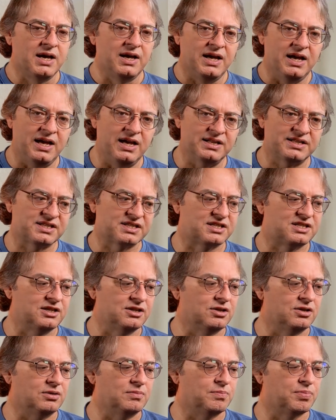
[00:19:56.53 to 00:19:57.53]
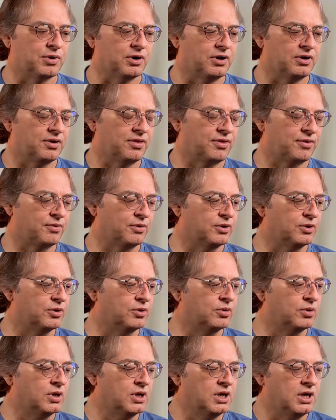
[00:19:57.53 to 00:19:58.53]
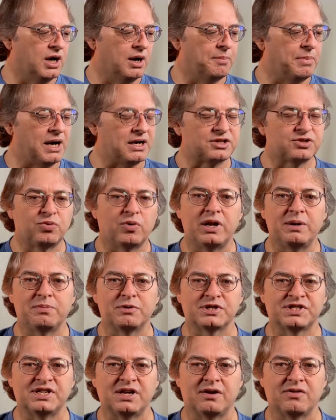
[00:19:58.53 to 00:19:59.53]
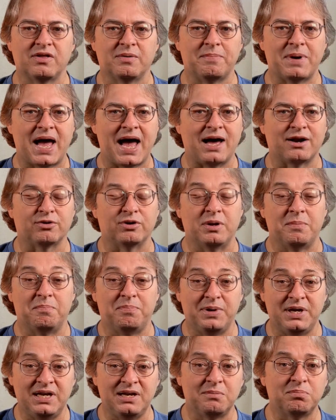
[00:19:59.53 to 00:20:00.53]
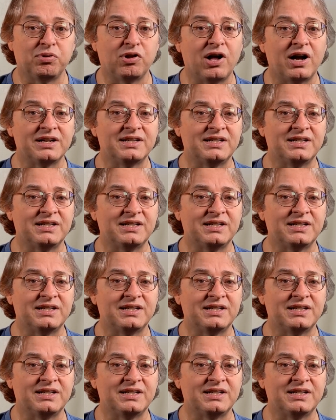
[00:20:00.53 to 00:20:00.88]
It still burned through about 20% of the battery being plugged